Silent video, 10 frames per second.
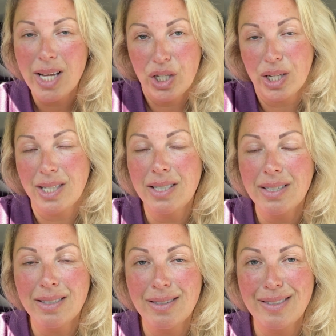
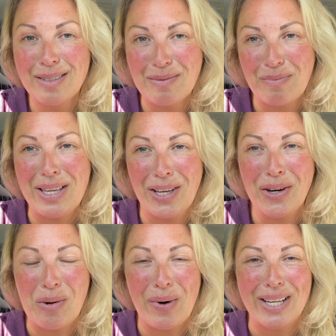Just be the
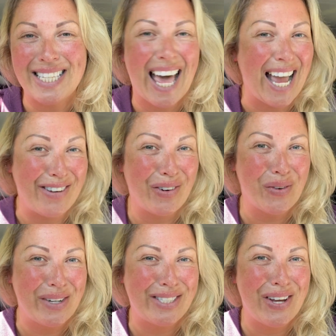girl boss that I've
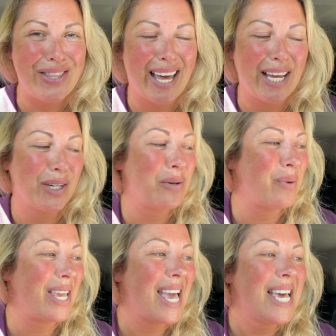always known that I could
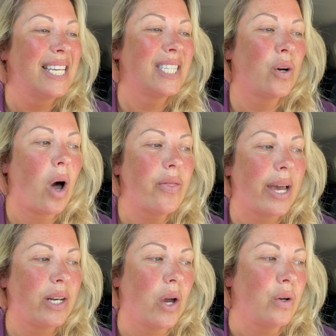be. So on
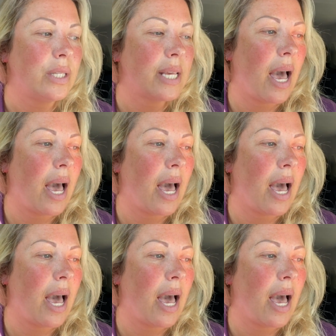that note,